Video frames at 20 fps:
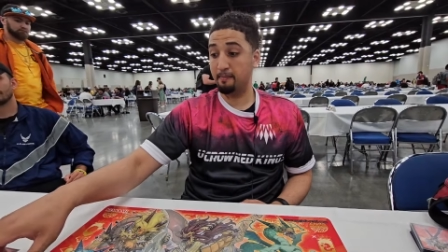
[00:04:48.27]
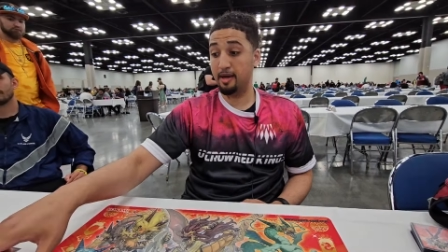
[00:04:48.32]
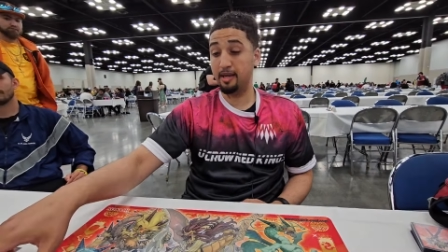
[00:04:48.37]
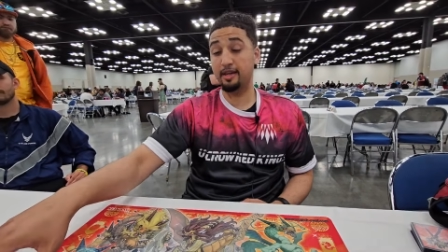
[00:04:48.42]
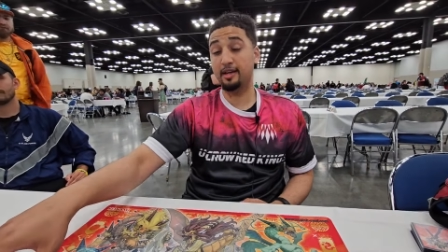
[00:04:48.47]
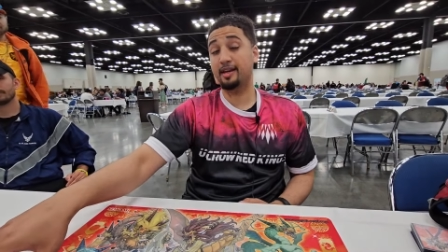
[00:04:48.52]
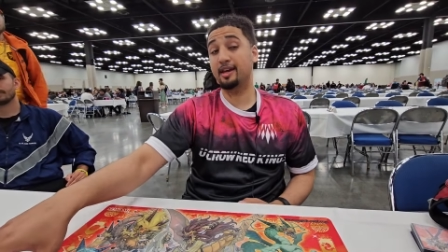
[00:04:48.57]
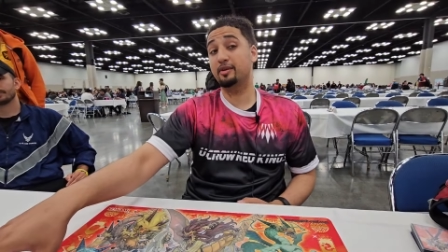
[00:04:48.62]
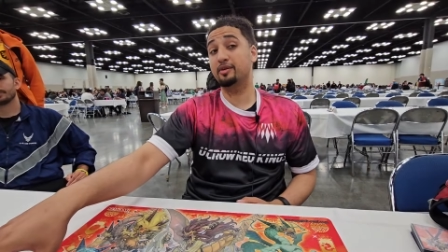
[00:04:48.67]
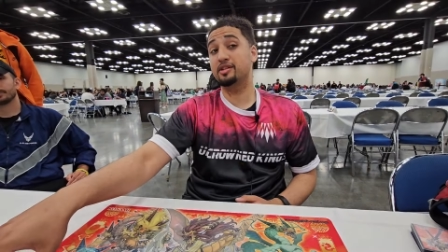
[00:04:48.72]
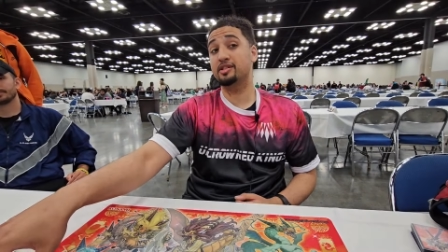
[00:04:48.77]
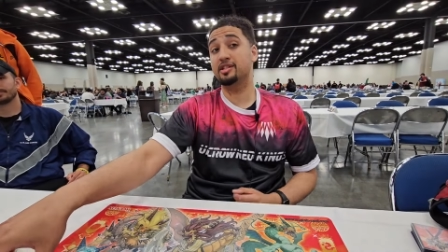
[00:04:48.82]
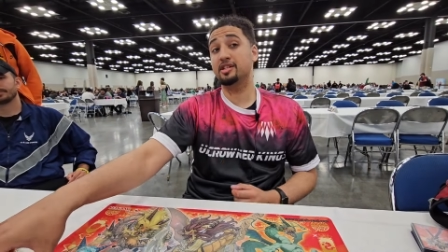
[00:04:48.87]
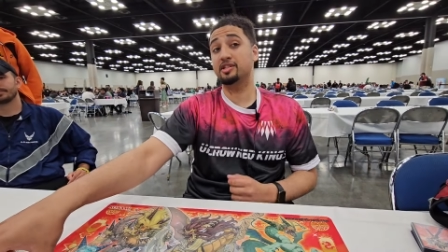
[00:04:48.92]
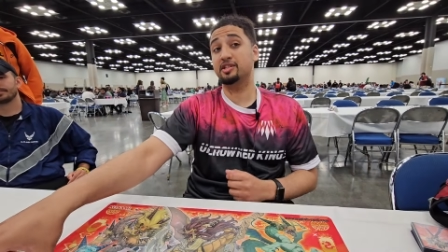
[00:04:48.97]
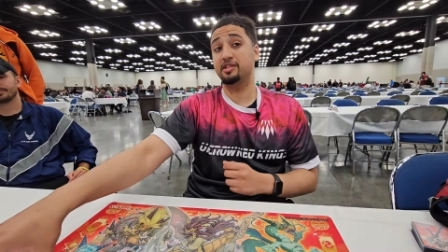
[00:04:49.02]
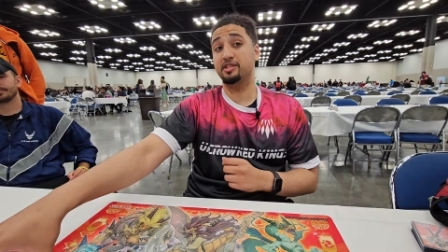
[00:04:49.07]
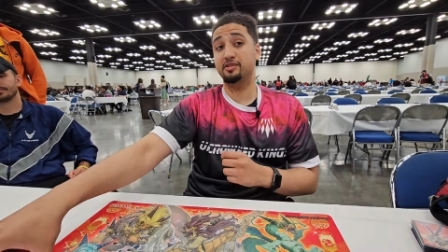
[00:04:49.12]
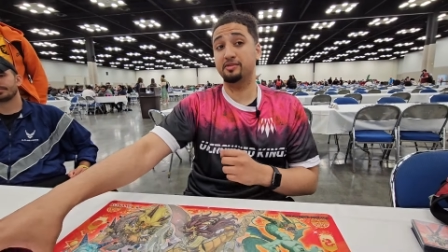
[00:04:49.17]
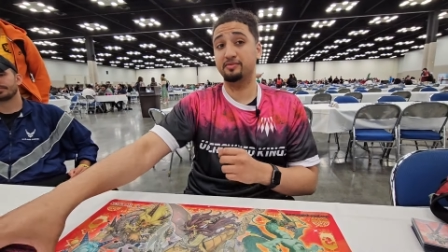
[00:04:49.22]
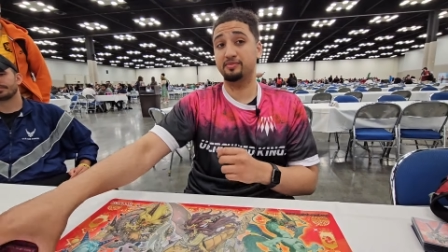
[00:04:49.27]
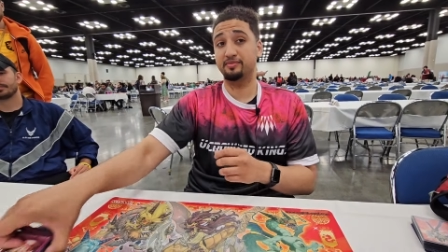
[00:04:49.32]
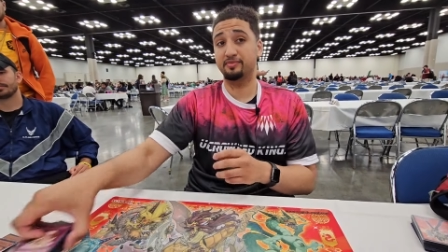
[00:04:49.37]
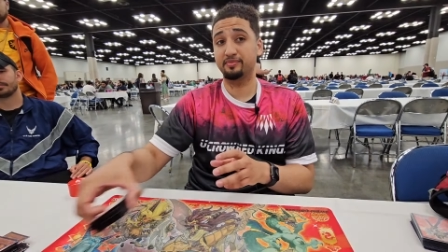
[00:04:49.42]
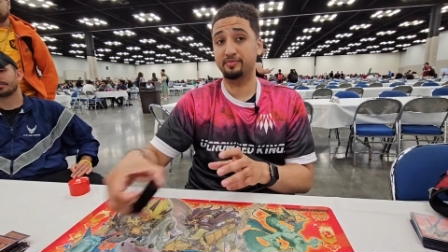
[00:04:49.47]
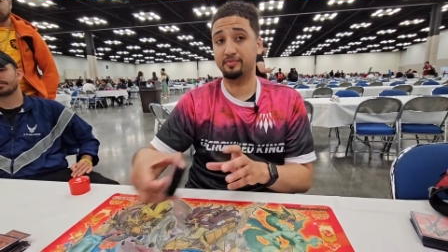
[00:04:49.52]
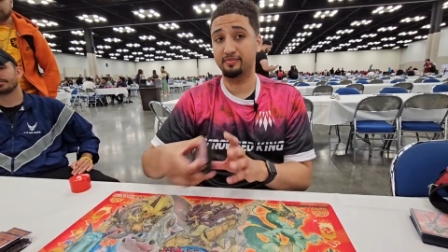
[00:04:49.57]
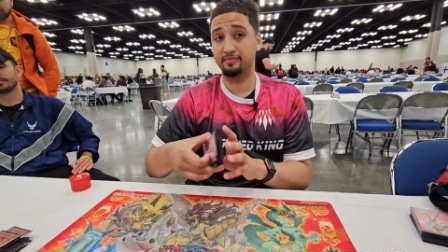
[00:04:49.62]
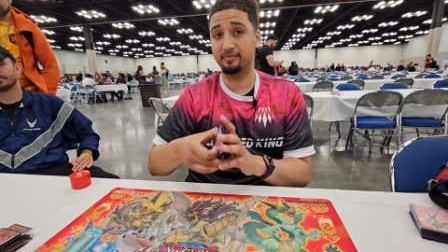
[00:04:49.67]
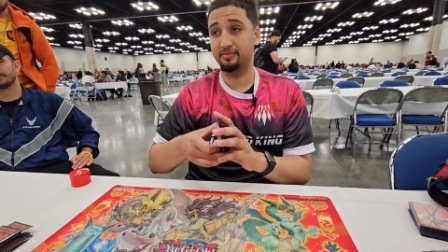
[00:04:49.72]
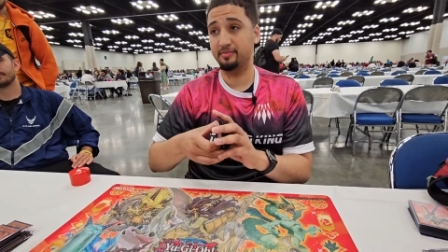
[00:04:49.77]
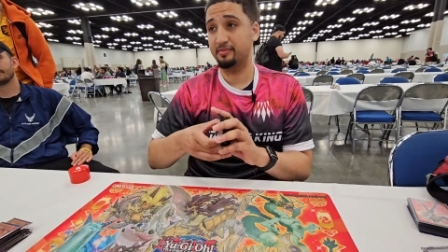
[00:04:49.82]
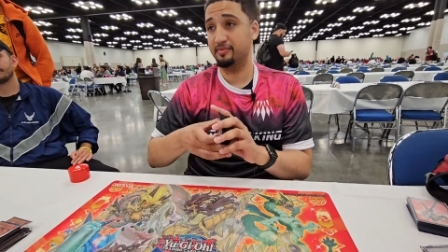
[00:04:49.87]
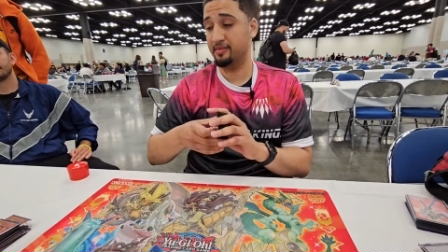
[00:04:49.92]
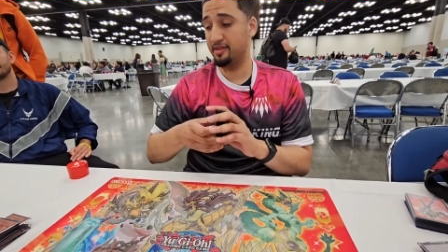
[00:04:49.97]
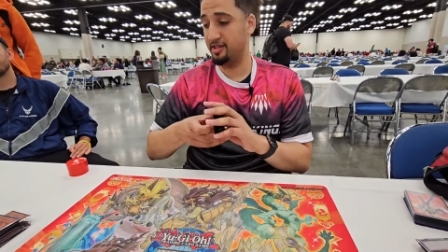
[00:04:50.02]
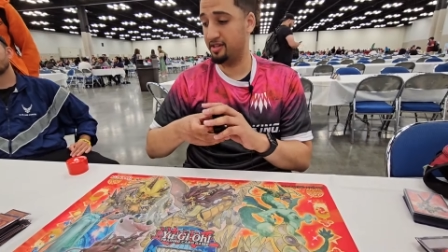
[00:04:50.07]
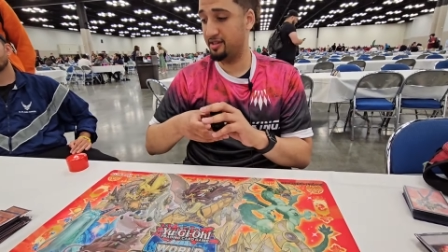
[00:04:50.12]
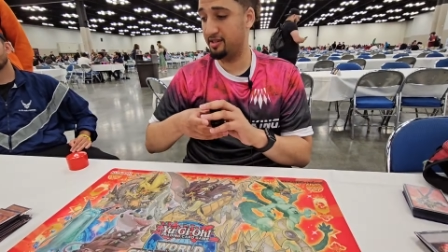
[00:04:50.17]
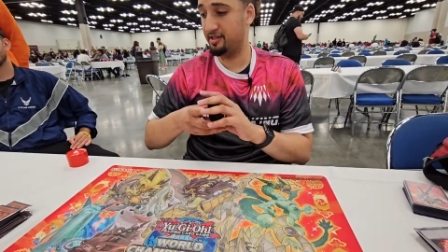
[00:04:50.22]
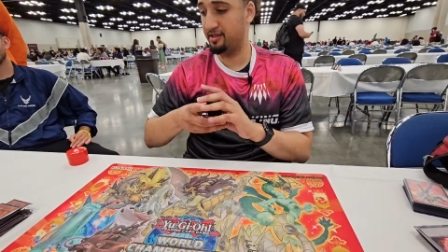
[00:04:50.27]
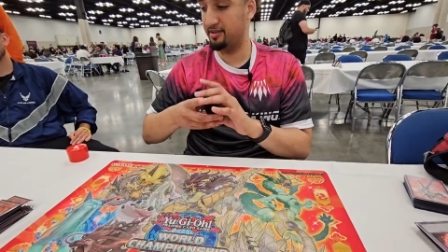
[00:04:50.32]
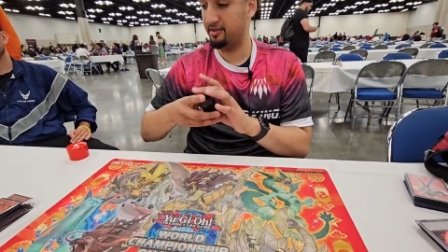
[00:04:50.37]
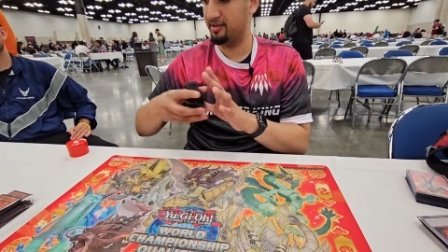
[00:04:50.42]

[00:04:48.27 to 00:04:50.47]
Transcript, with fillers: Main deck count is 60. Yeah.